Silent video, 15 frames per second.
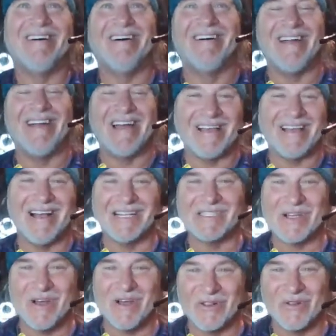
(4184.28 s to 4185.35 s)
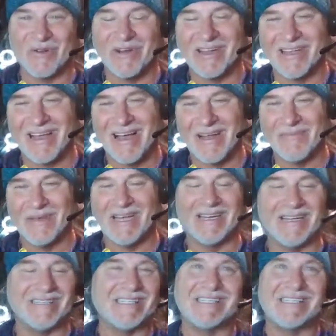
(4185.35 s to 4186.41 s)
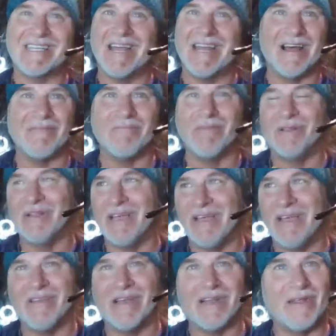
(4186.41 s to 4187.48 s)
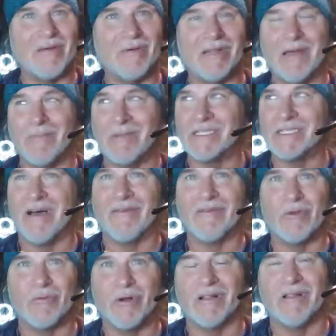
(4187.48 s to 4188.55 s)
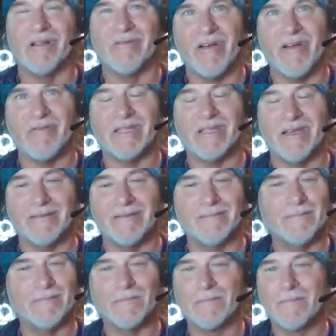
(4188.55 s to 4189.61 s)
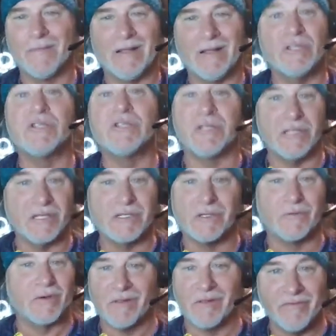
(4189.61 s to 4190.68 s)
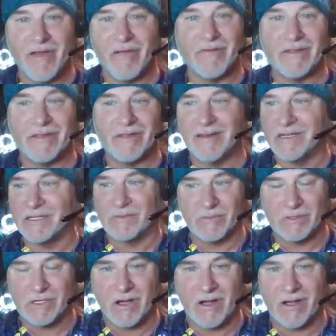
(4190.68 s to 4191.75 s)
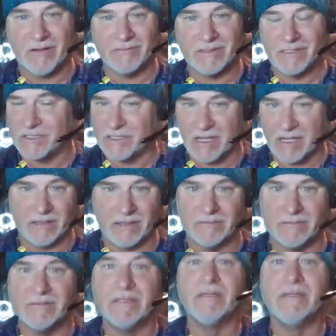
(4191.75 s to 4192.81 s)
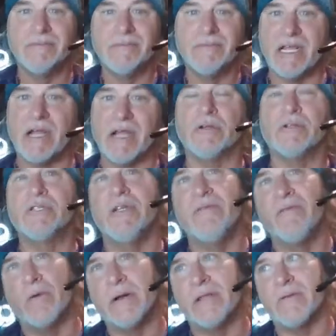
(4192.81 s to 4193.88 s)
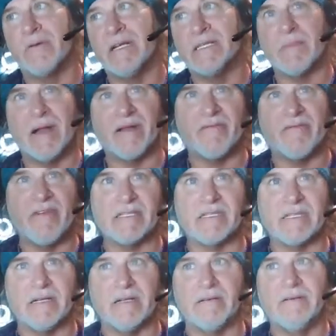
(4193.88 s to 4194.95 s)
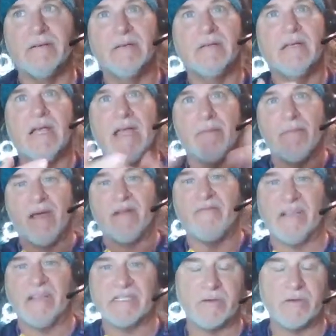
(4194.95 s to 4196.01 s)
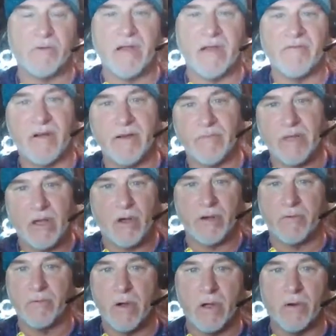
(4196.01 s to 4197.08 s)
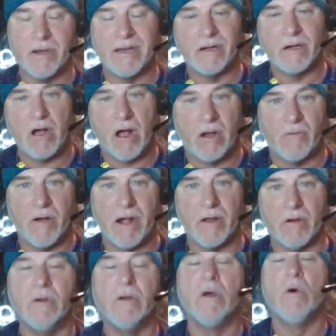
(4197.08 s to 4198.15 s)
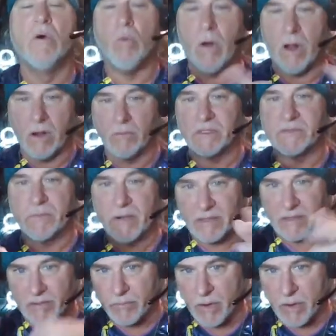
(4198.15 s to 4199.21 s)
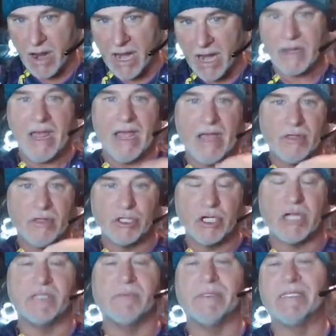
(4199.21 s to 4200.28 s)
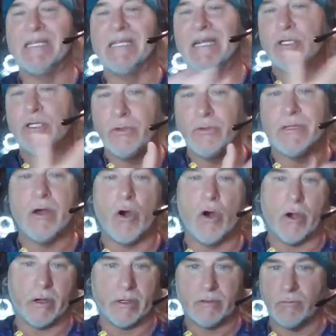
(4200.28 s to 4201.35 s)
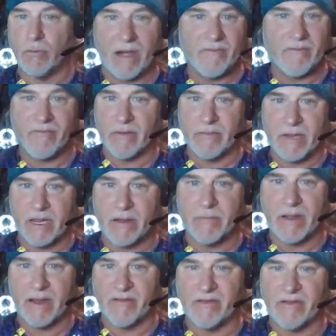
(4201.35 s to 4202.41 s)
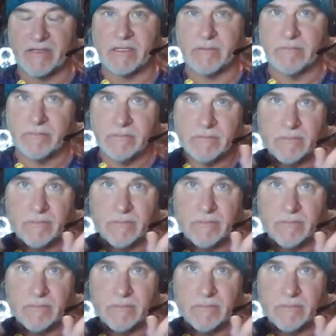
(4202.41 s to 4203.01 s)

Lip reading: All right, guys, all glory to God, man. I just cannot believe that he would let me solve the riddle of everything. This is a riddle of everything. It's resolved. It's done. Daniel 2:43 is manifested. It manifested right in front of me on a road in Colorado while I was bringing the bride and the judgment seat to the ark. Right in front of me, it manifested.